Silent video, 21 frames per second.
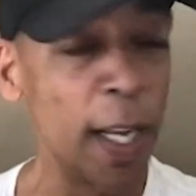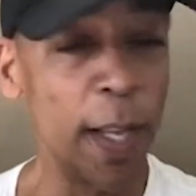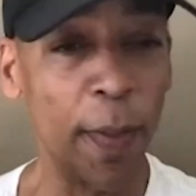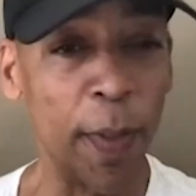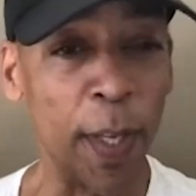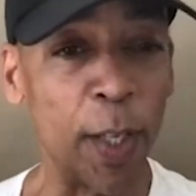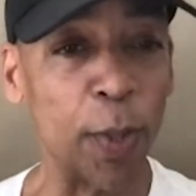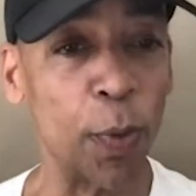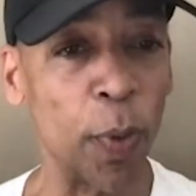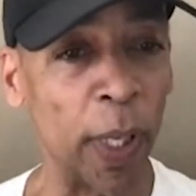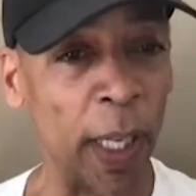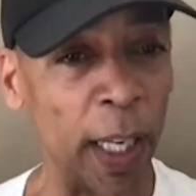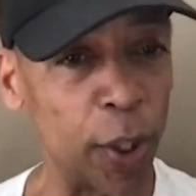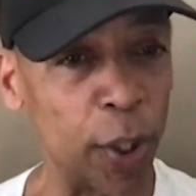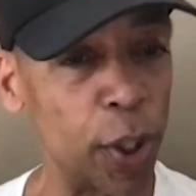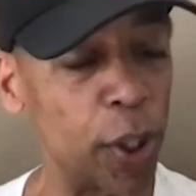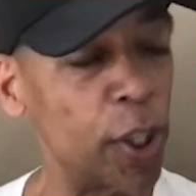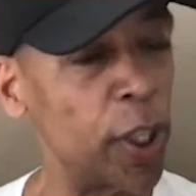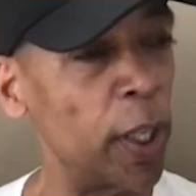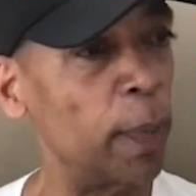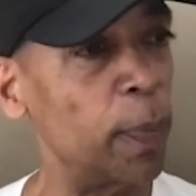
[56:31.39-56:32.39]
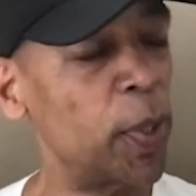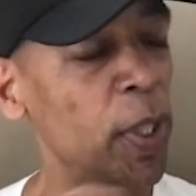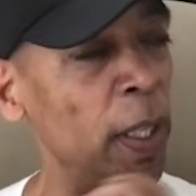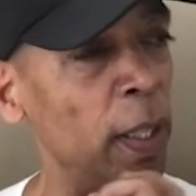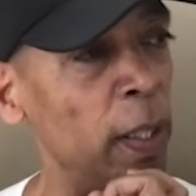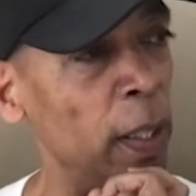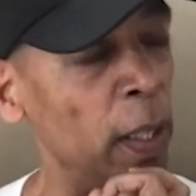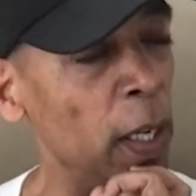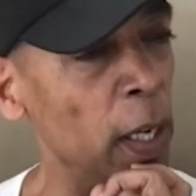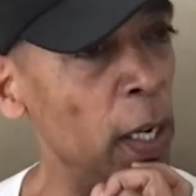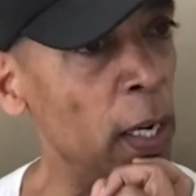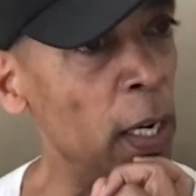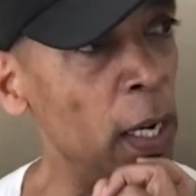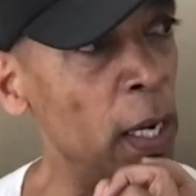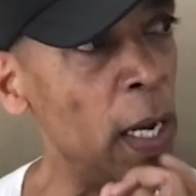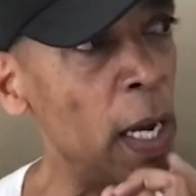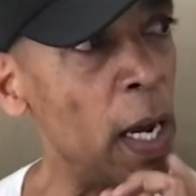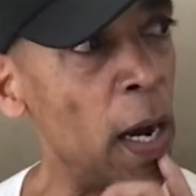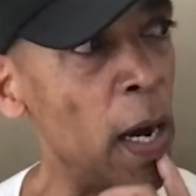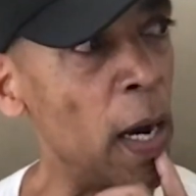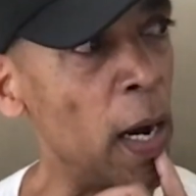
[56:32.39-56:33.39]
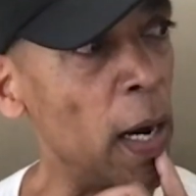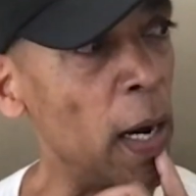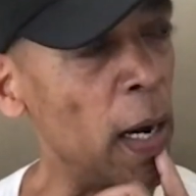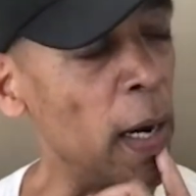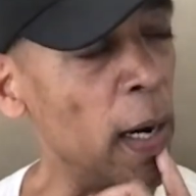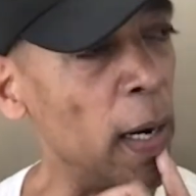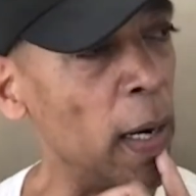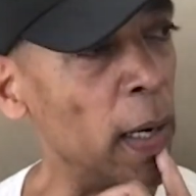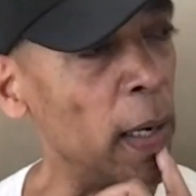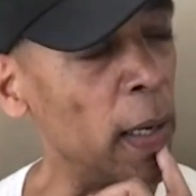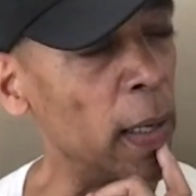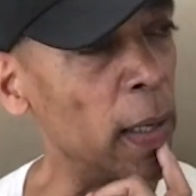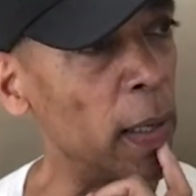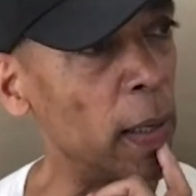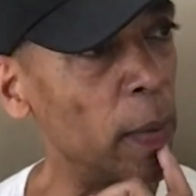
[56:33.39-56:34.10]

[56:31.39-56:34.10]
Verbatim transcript: these relationships and uh,